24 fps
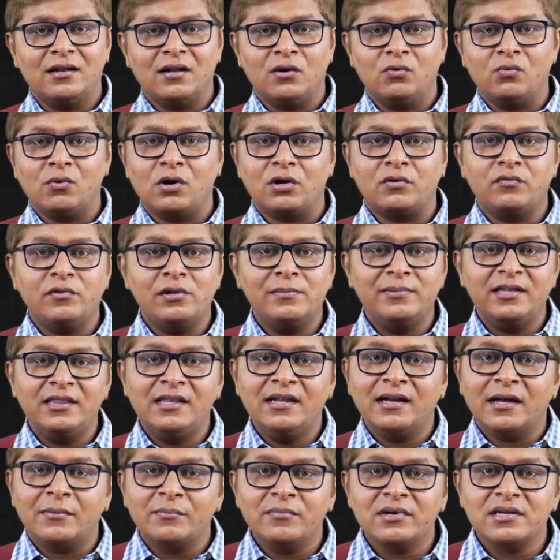Now what will be
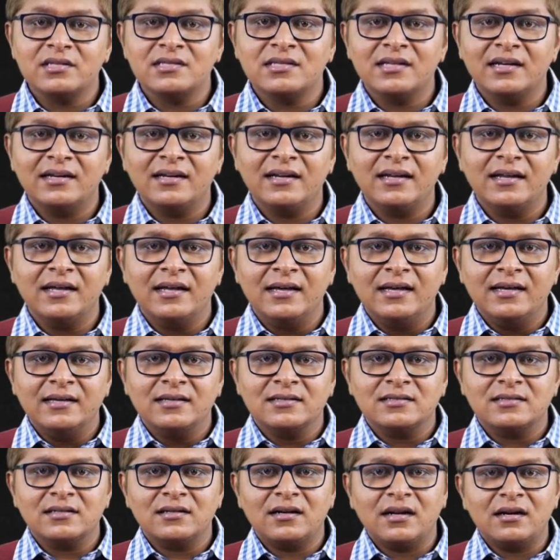the numbers then?
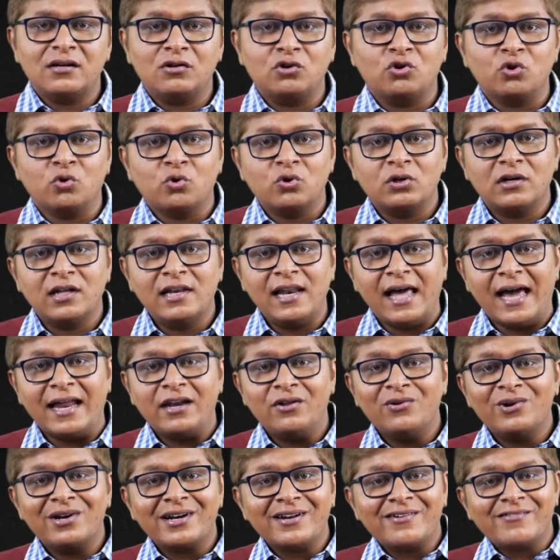Sir, our total
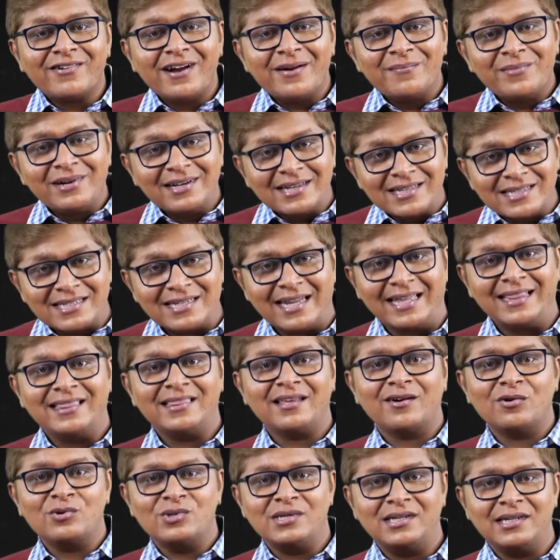annual requirement is
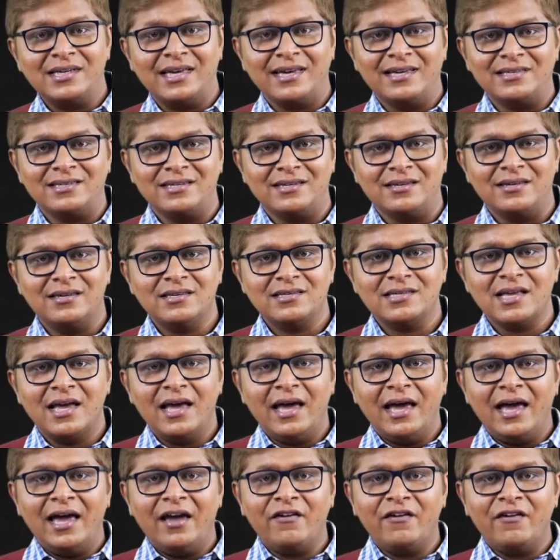10,000 kgs.